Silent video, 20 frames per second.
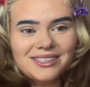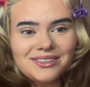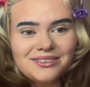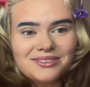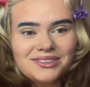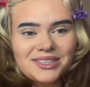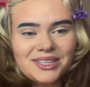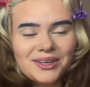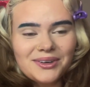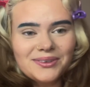
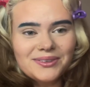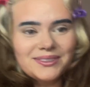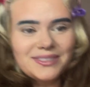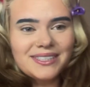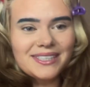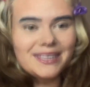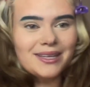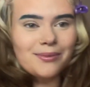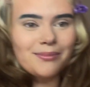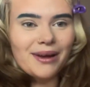of clothes
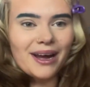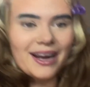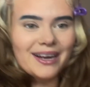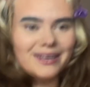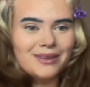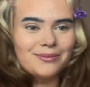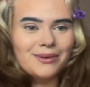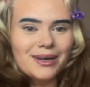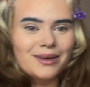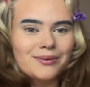in the back
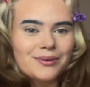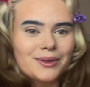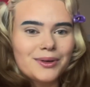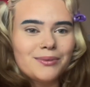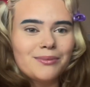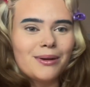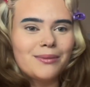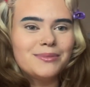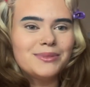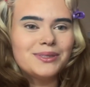of my
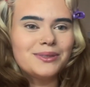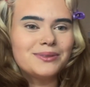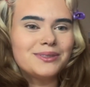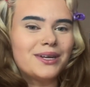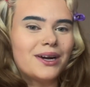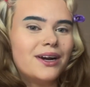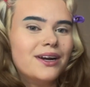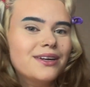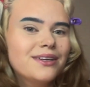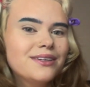room. I'm so
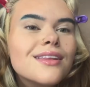sorry.